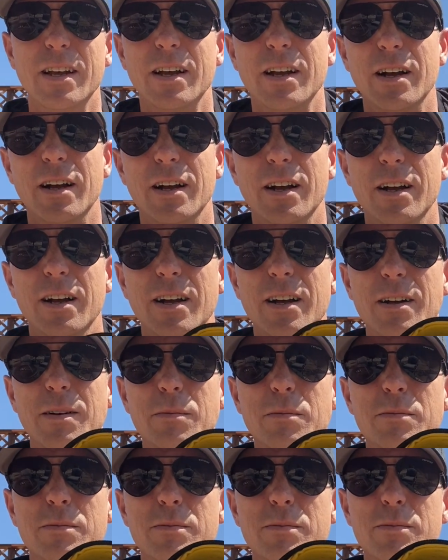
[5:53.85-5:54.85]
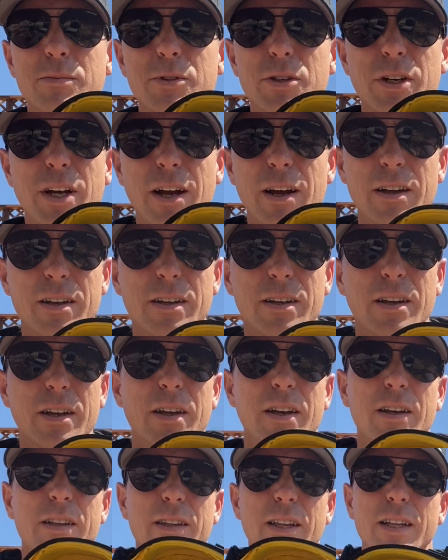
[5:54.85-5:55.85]
So yeah,
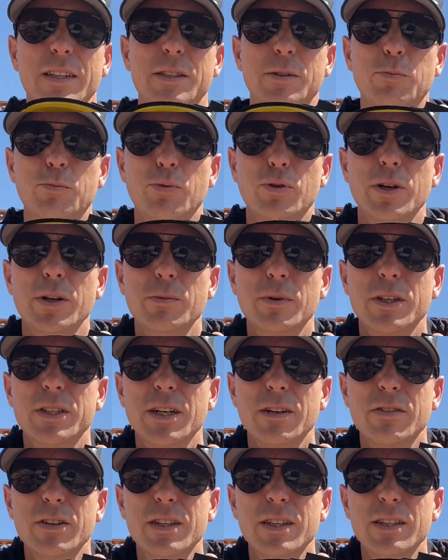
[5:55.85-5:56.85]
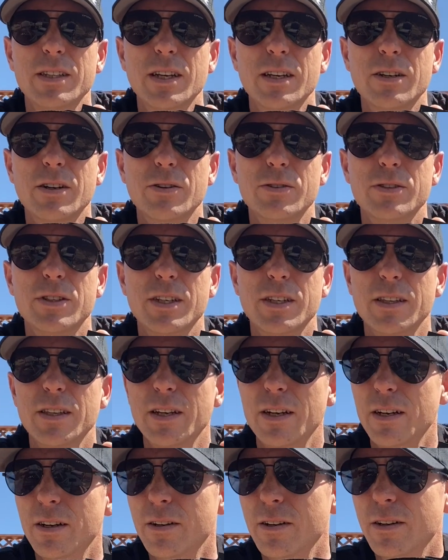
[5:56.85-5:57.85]
that's pretty much everything that goes in
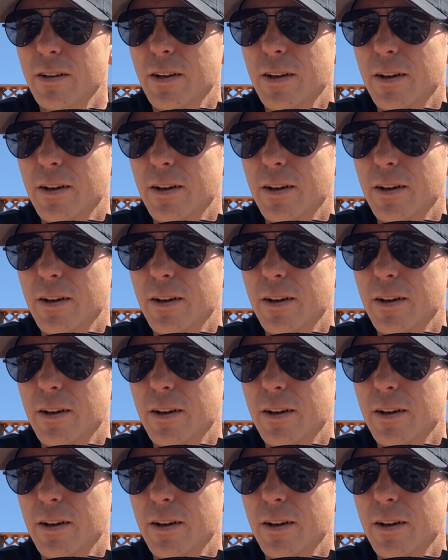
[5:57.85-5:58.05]
there.